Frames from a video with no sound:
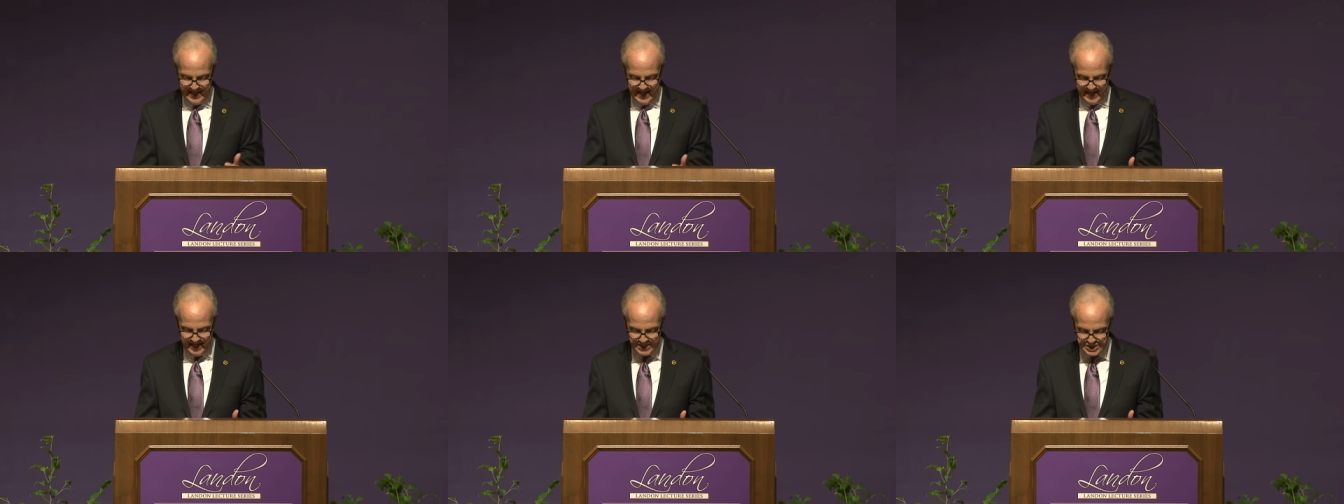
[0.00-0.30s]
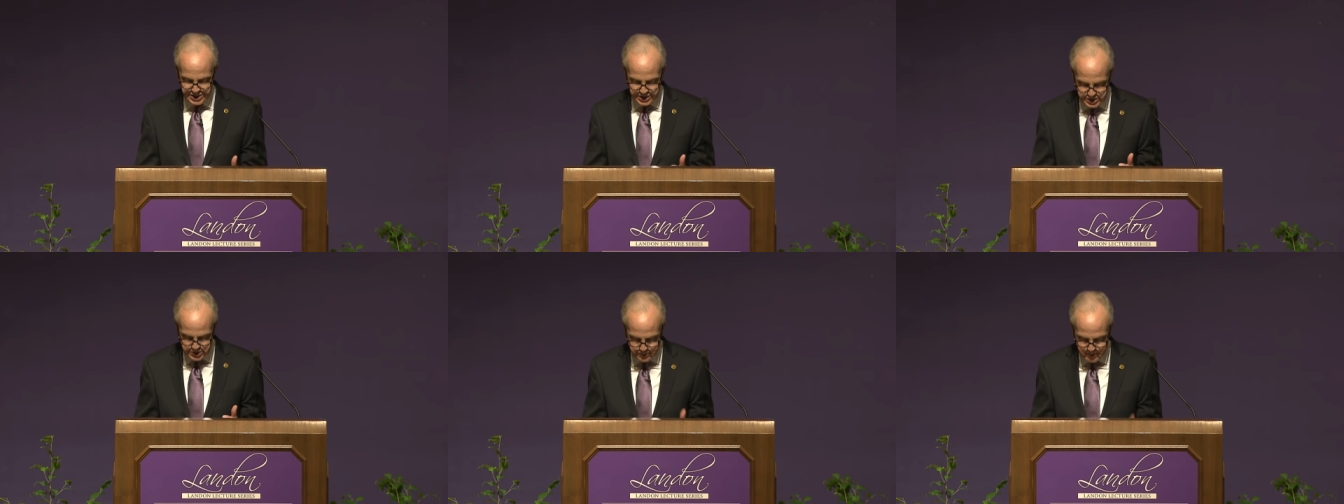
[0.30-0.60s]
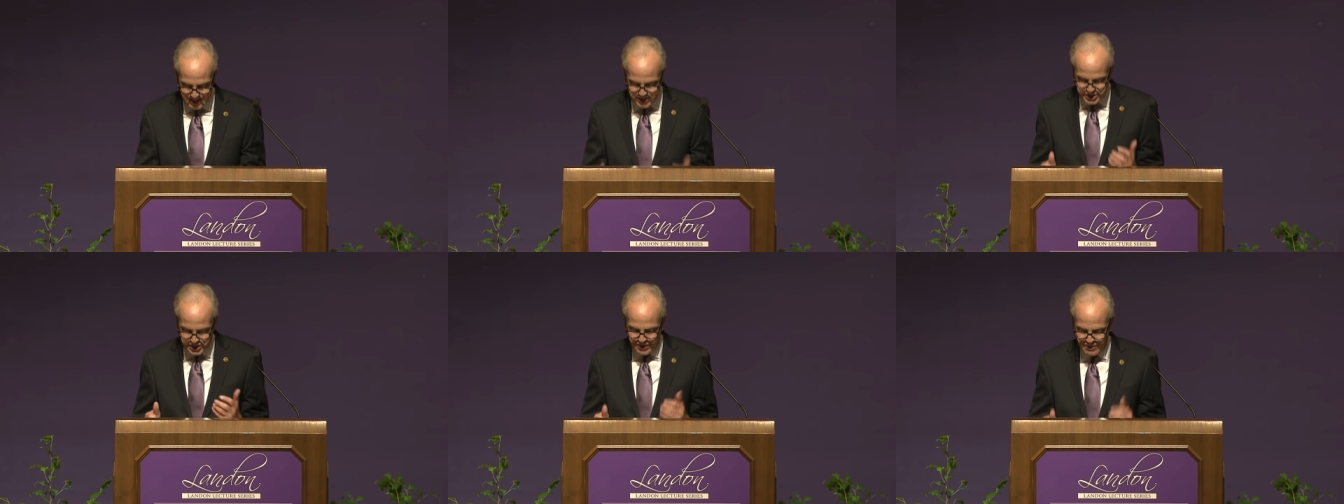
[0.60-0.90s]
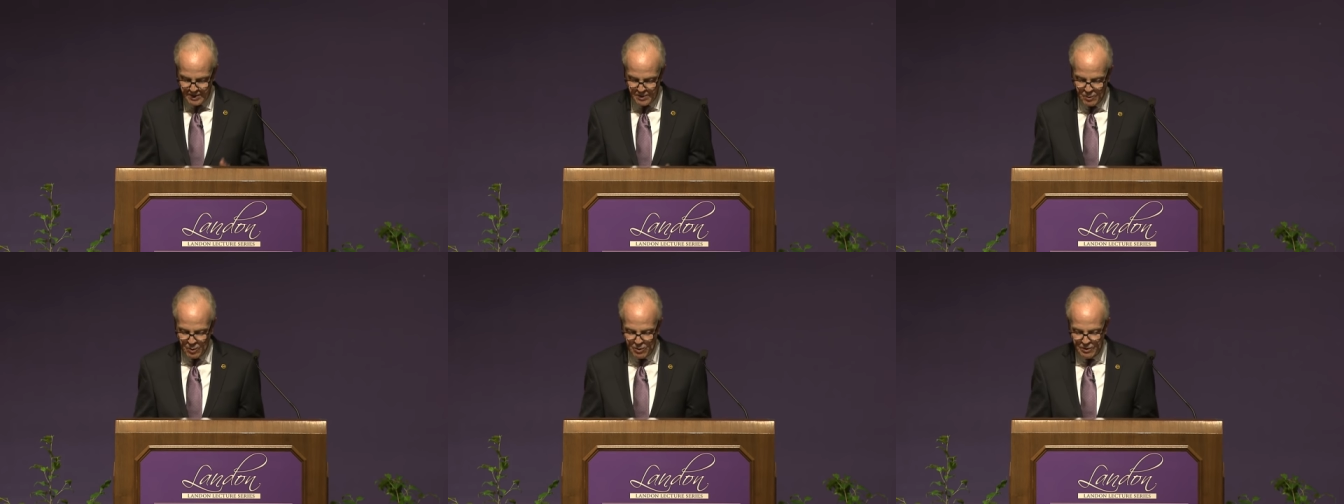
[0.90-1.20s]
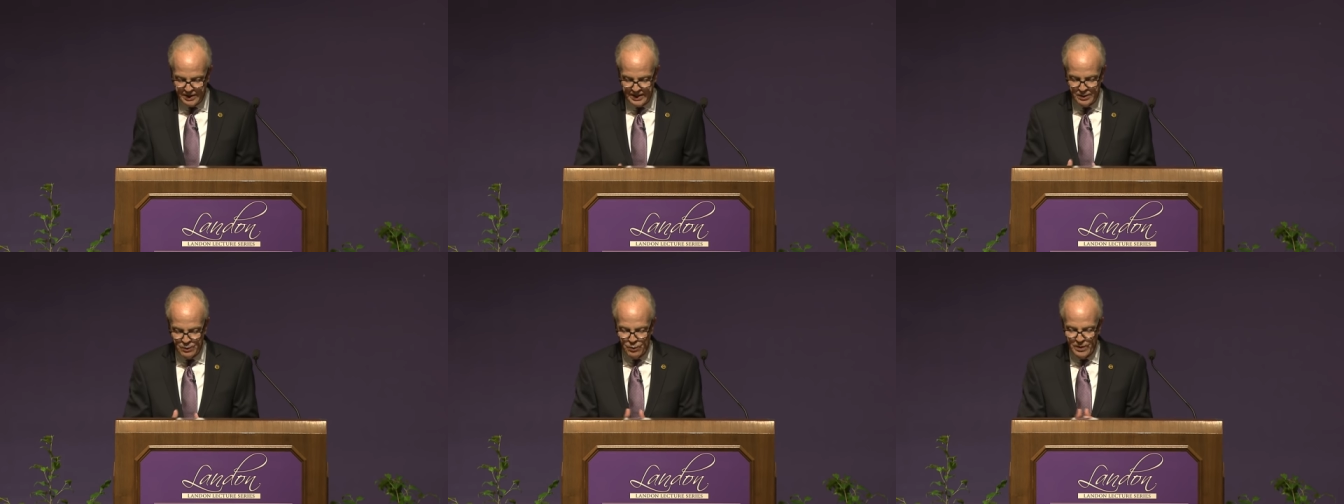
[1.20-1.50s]
and it's especially
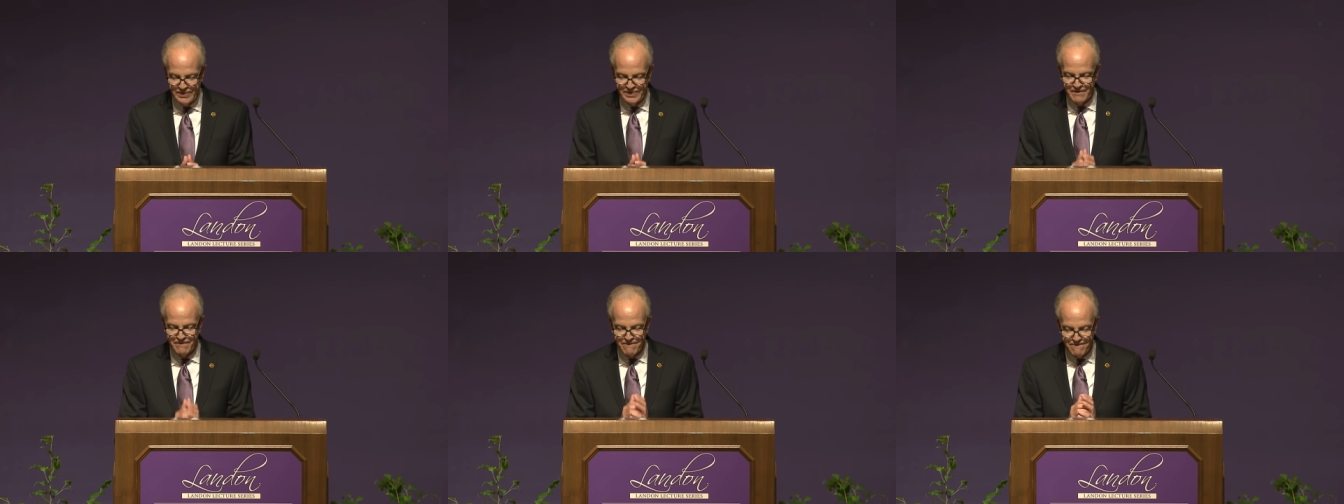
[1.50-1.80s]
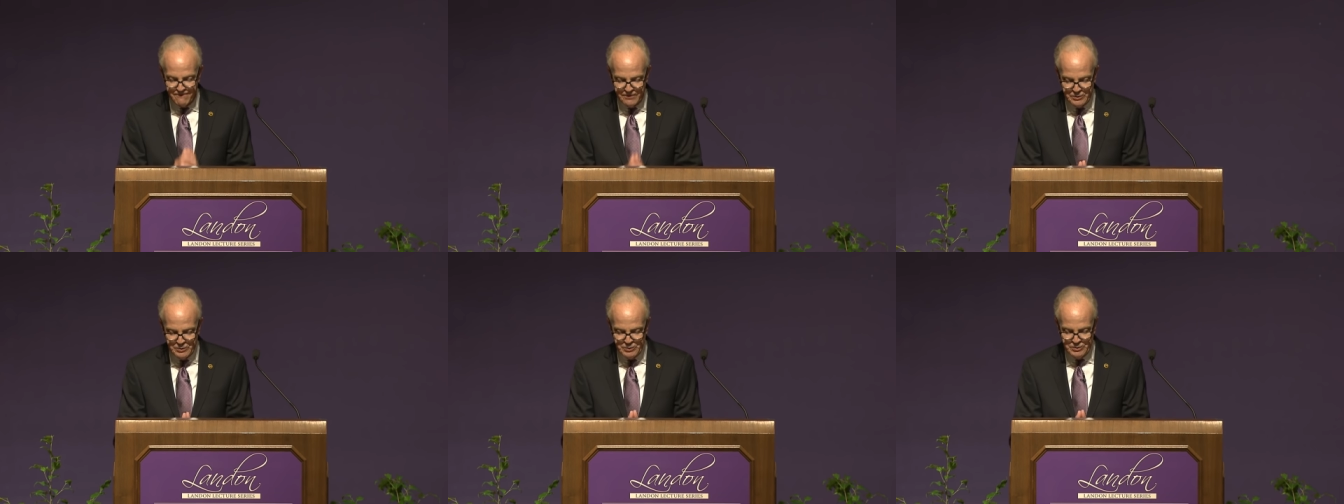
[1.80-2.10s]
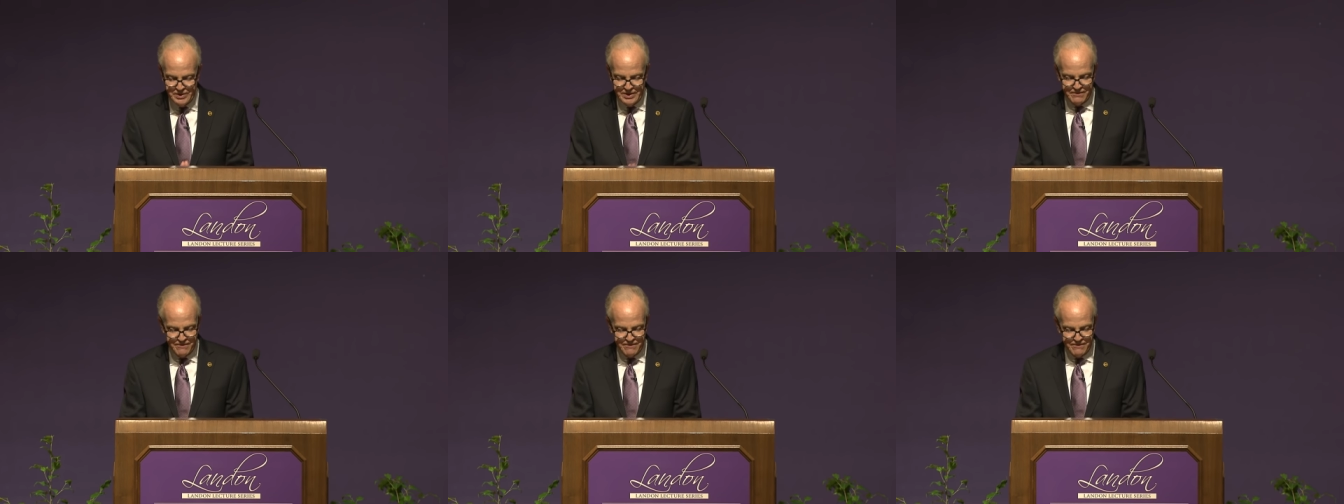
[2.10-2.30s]
rewarding when the food